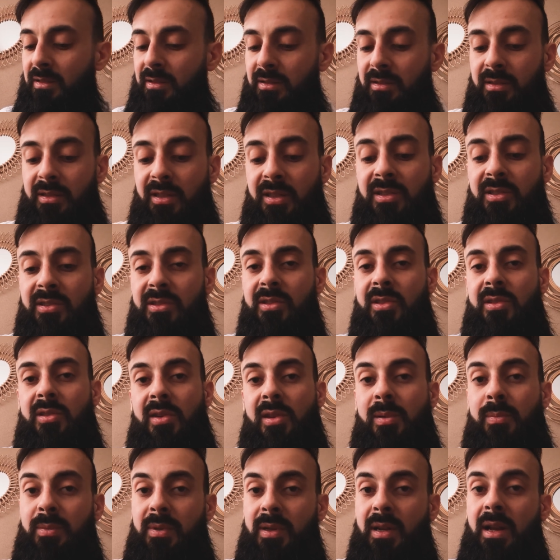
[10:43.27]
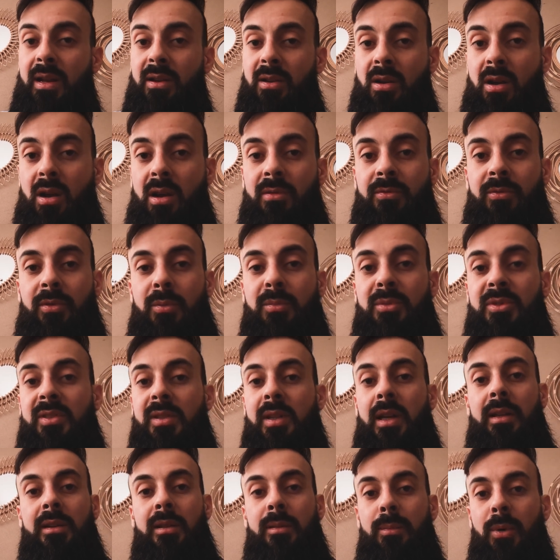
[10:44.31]
this is a tip that I got from
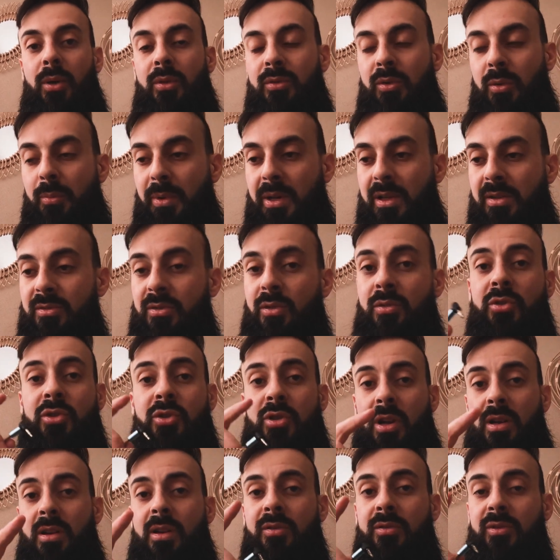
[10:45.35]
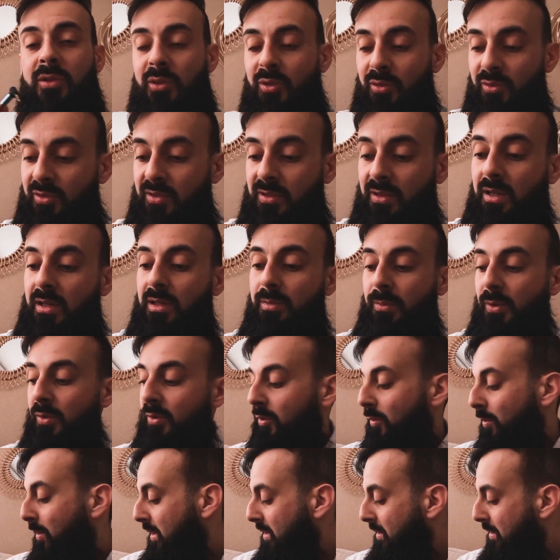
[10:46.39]
Stan the Motoman. So shout out to you, Stan the
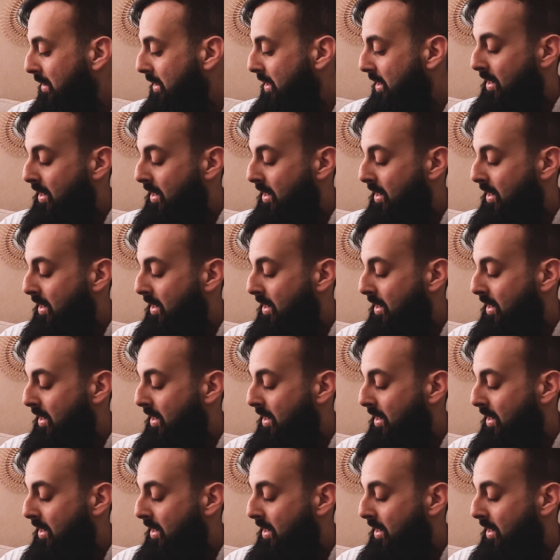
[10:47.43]
Motoman.